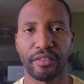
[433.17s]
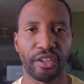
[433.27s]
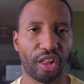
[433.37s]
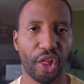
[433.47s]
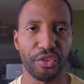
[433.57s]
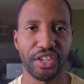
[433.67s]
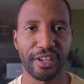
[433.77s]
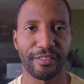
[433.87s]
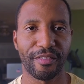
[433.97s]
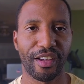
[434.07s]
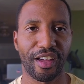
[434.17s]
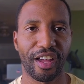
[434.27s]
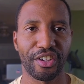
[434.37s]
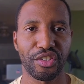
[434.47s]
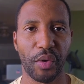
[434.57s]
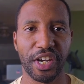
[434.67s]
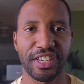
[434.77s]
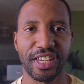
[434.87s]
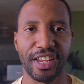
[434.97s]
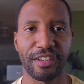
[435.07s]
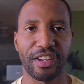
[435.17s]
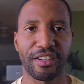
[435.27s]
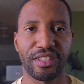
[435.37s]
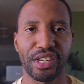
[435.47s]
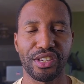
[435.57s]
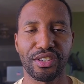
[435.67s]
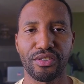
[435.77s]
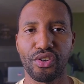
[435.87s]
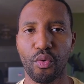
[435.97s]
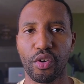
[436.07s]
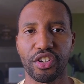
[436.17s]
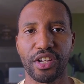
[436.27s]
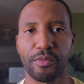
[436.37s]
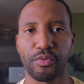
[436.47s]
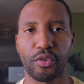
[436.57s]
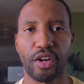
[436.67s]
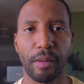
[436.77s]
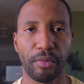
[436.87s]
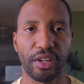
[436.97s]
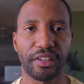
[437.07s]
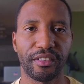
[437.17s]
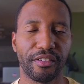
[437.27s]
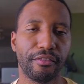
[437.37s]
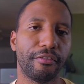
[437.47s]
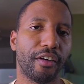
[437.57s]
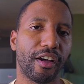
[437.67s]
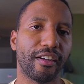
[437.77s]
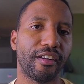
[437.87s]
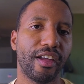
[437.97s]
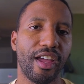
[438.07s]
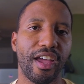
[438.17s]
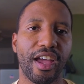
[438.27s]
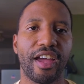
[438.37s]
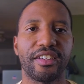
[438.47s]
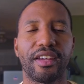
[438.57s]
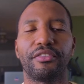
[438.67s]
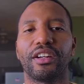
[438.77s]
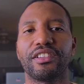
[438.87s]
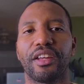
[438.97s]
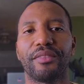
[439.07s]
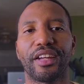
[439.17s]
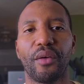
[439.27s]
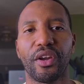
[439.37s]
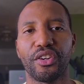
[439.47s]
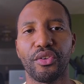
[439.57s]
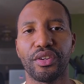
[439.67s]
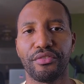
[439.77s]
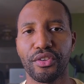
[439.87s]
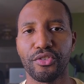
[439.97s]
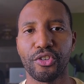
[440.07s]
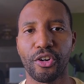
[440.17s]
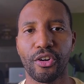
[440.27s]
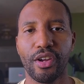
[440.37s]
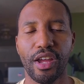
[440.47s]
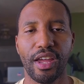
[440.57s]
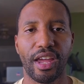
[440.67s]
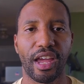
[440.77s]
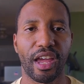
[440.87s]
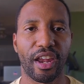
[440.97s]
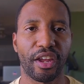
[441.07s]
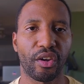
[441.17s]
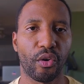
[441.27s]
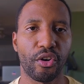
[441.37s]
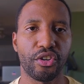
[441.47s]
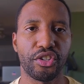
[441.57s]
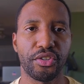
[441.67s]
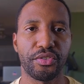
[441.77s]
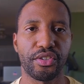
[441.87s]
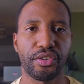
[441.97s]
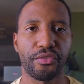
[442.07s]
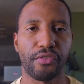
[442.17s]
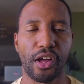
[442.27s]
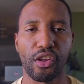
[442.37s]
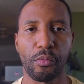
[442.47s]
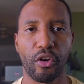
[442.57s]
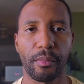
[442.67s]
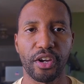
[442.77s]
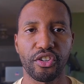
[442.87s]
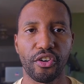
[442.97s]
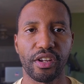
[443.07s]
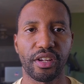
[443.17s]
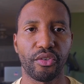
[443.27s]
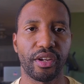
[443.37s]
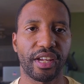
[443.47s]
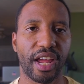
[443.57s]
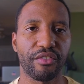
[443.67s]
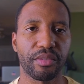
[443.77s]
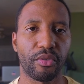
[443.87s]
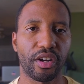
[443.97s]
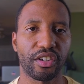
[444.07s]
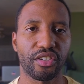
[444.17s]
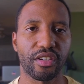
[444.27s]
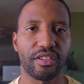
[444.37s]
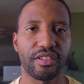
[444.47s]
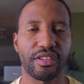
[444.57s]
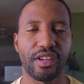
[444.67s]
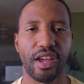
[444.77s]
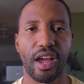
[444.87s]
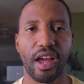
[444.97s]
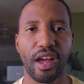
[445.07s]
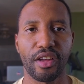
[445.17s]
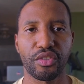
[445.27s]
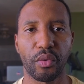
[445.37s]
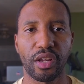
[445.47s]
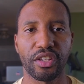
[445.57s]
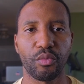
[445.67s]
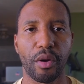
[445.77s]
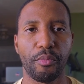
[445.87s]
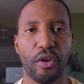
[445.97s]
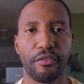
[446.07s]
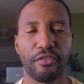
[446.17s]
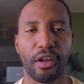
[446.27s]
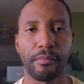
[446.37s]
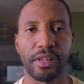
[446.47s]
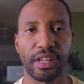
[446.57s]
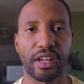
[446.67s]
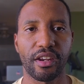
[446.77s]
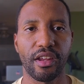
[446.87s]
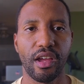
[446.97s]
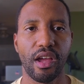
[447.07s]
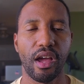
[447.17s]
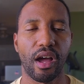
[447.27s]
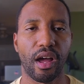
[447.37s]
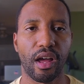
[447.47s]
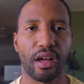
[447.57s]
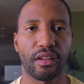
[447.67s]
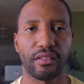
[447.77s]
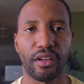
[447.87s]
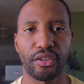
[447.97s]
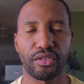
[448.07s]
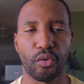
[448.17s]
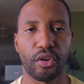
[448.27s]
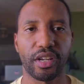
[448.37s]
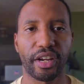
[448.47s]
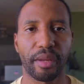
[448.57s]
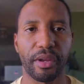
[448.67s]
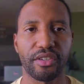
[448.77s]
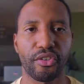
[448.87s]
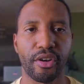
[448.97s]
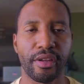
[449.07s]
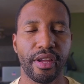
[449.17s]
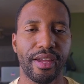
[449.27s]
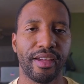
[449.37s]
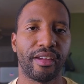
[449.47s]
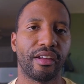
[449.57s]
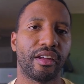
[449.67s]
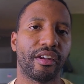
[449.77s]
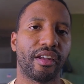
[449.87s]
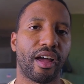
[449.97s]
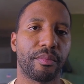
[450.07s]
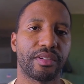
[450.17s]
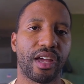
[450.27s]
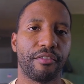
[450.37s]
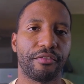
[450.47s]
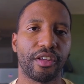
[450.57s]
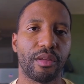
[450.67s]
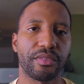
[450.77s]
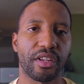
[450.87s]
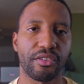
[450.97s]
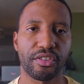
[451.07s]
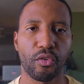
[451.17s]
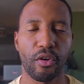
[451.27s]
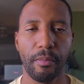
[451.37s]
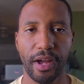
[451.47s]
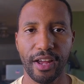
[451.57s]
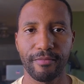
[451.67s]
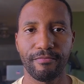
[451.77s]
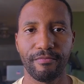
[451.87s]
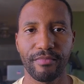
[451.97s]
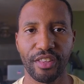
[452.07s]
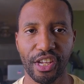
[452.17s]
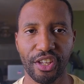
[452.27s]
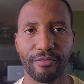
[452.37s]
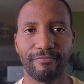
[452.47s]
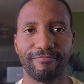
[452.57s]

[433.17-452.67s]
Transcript: in closing, I just want to say that these two workshops were humbling, fun, and definitely something I want to do in the future. And I encourage you to follow more of my journey at Green Canvas Productions, as well as 1.5 million _documentary and Uptown Films _pod. Thank you.